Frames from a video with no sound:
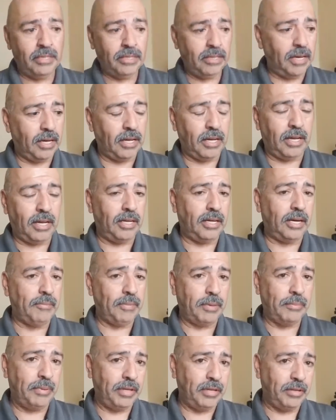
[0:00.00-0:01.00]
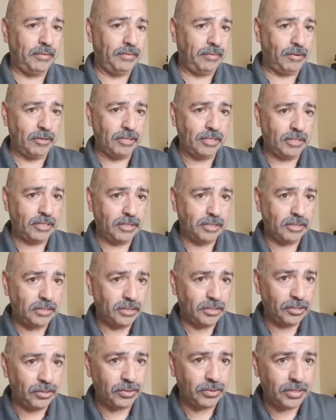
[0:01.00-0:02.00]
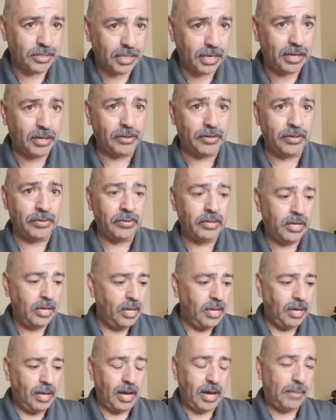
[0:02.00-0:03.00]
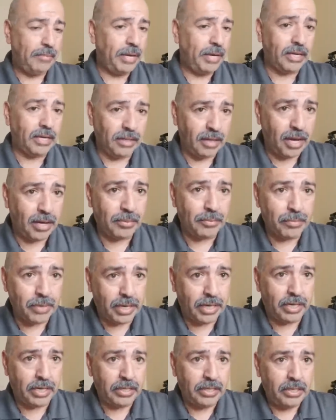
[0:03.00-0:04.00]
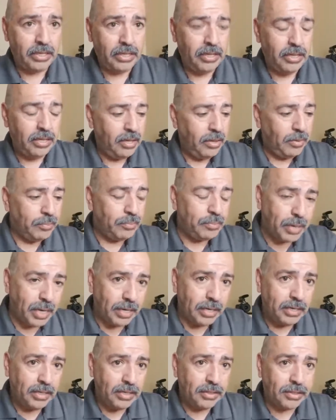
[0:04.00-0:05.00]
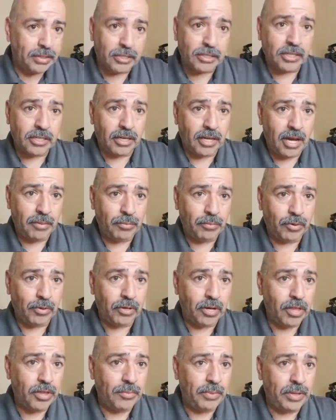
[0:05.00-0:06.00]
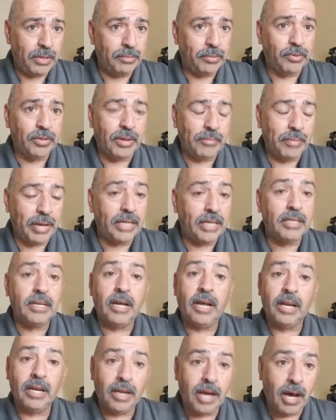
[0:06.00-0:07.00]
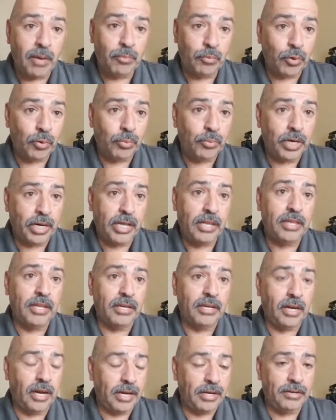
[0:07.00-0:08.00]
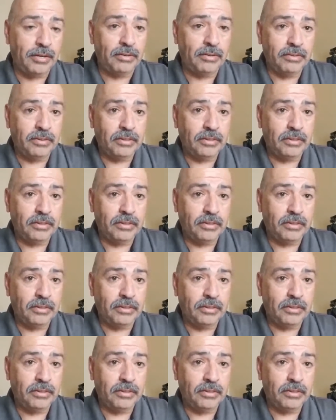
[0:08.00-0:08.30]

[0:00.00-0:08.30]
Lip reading: And I'm going to be the first to tell you, I make a lot of money, but there's a lot more other people that make a lot more money than I do.